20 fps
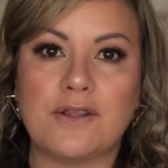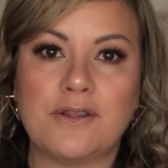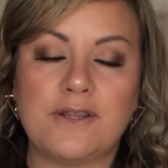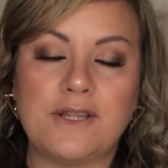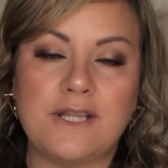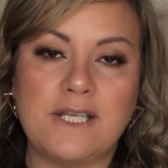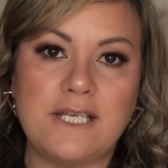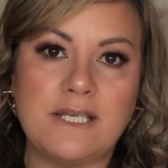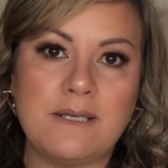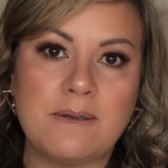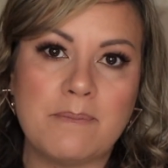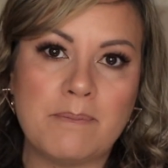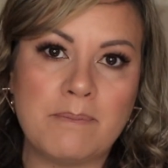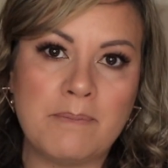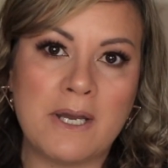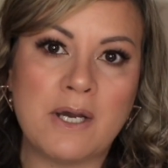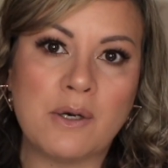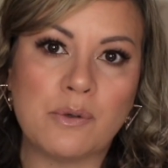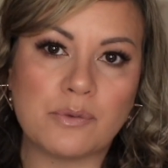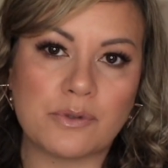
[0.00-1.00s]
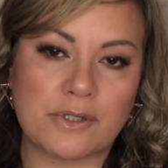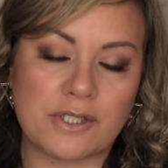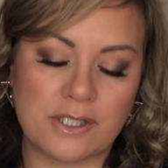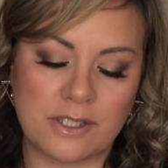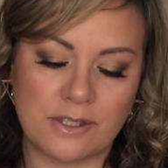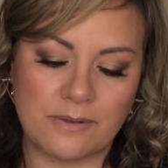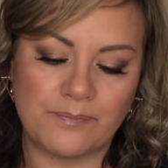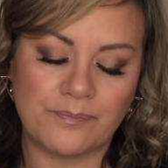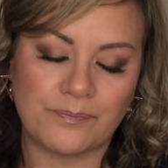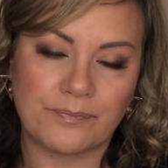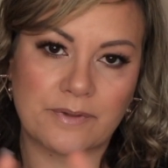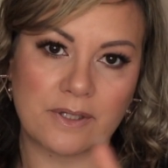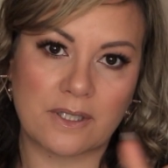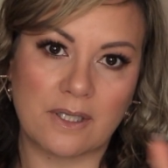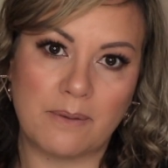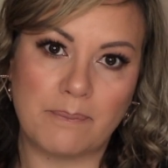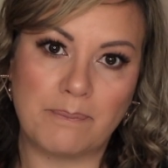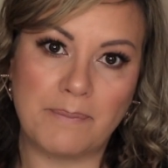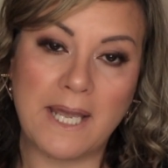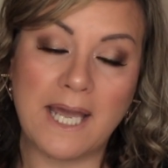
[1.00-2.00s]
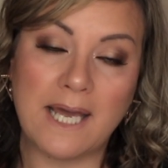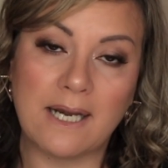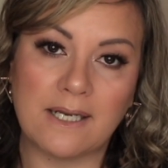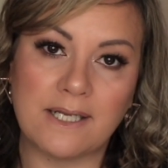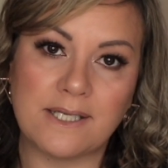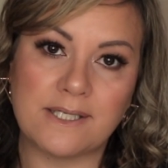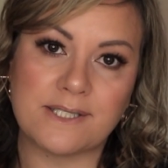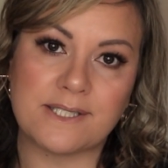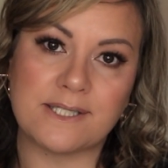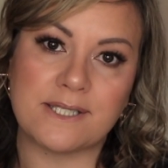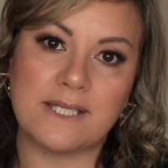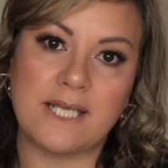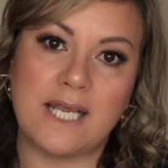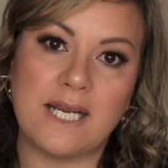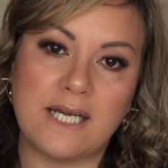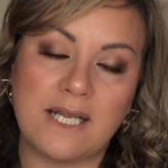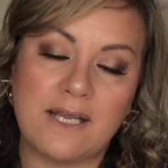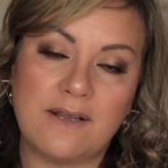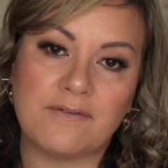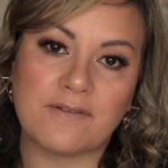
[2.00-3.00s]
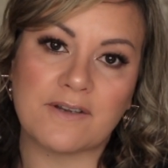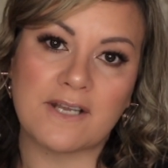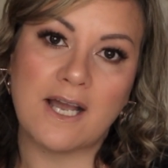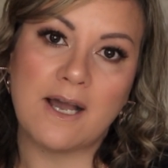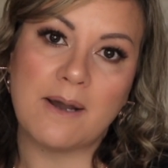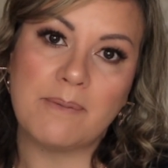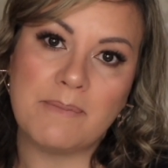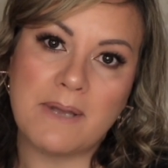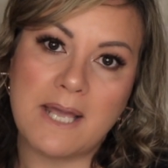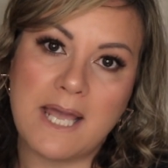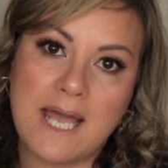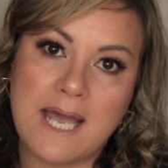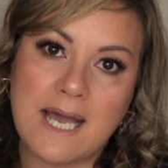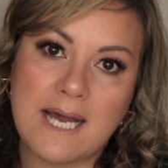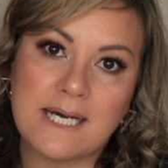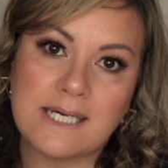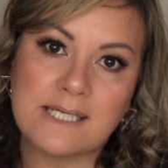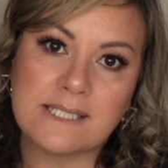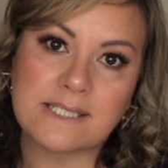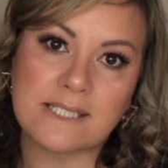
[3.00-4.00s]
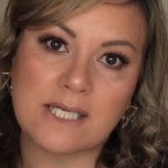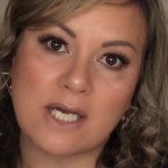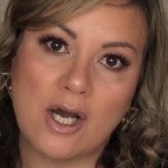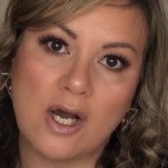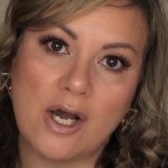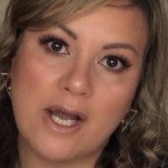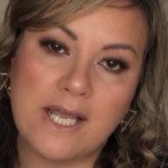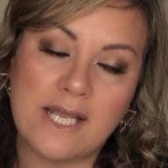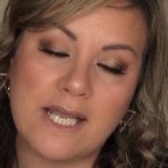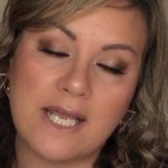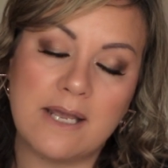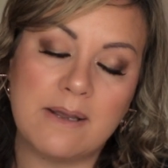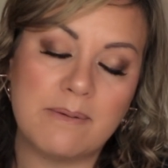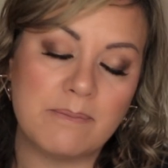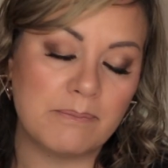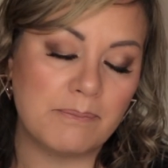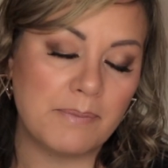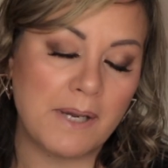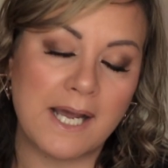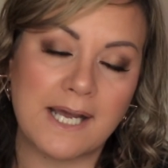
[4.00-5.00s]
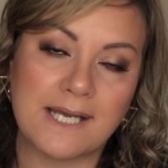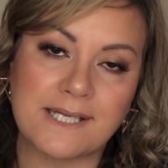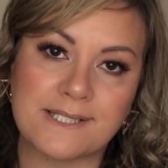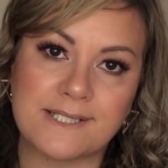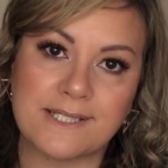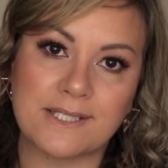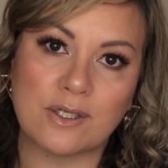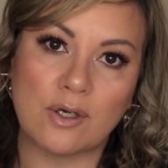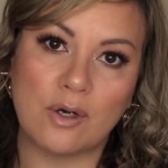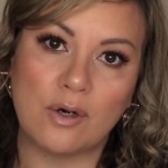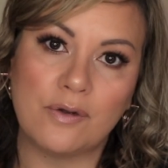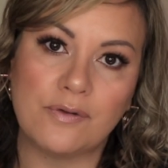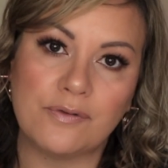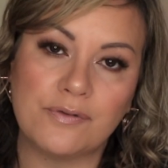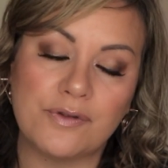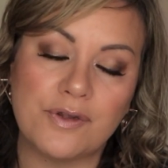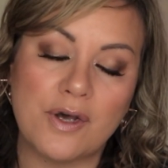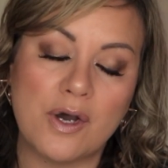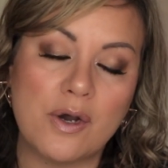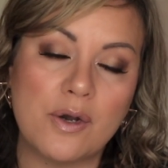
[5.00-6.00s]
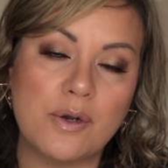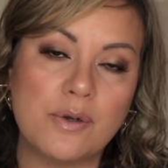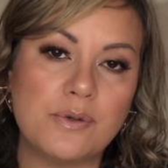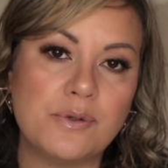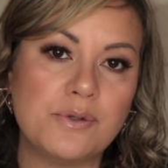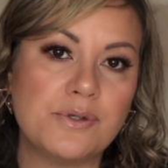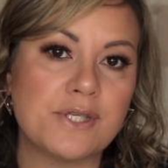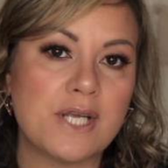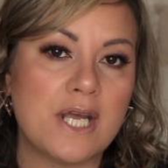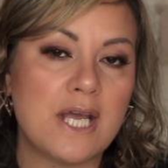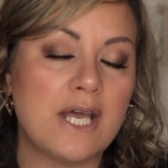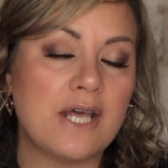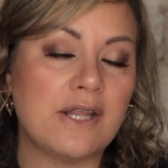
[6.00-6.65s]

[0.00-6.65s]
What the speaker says: The melt palettes that have come out, I am passing on those.